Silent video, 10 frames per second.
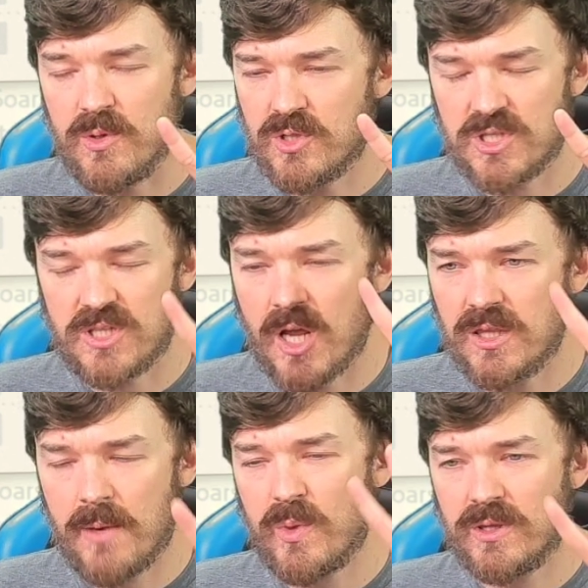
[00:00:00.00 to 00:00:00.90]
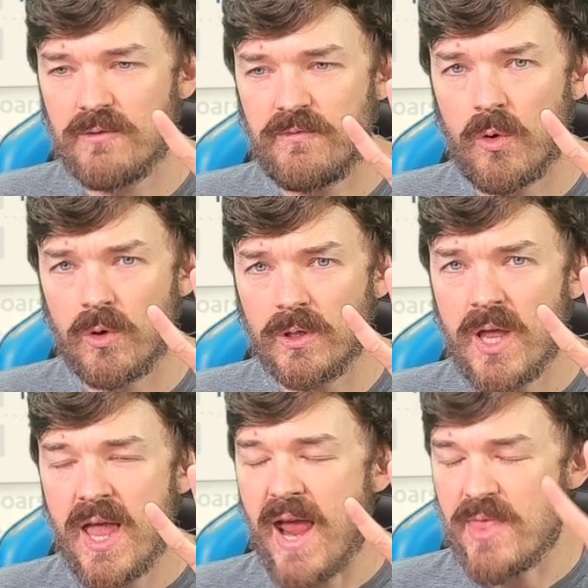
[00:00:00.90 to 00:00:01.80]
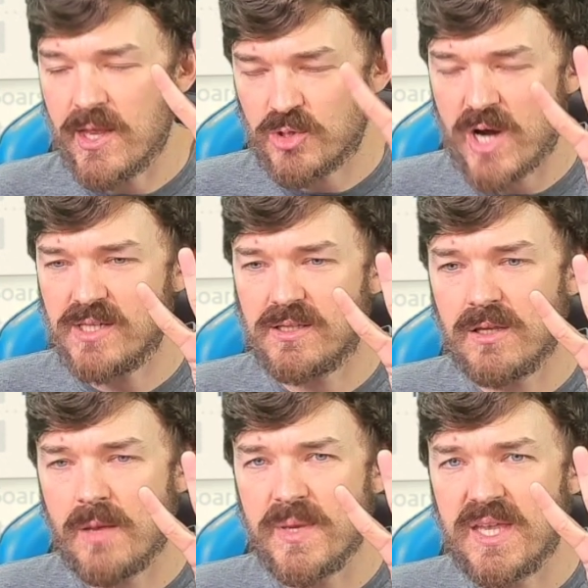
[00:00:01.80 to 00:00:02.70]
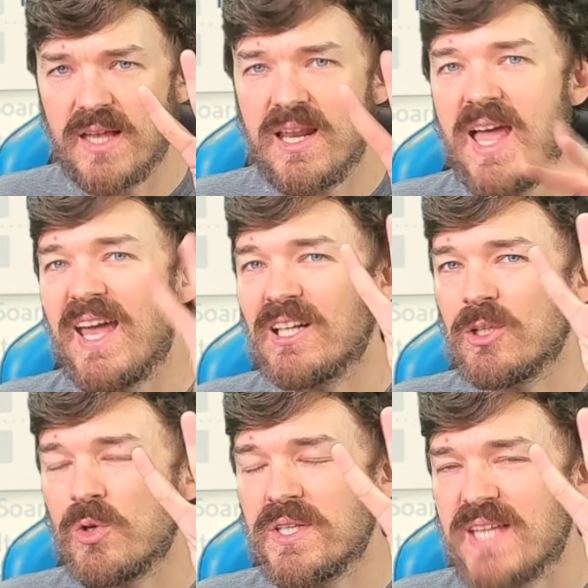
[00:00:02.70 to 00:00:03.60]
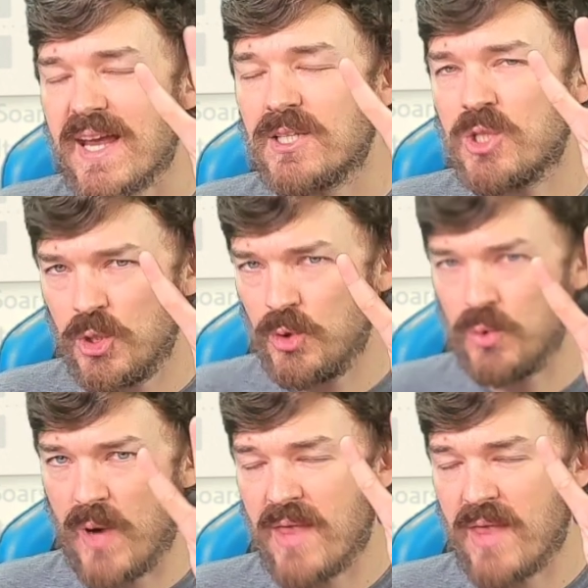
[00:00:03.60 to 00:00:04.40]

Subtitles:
you just stun them with the 4 and then try to stun them again, it'll only take 2.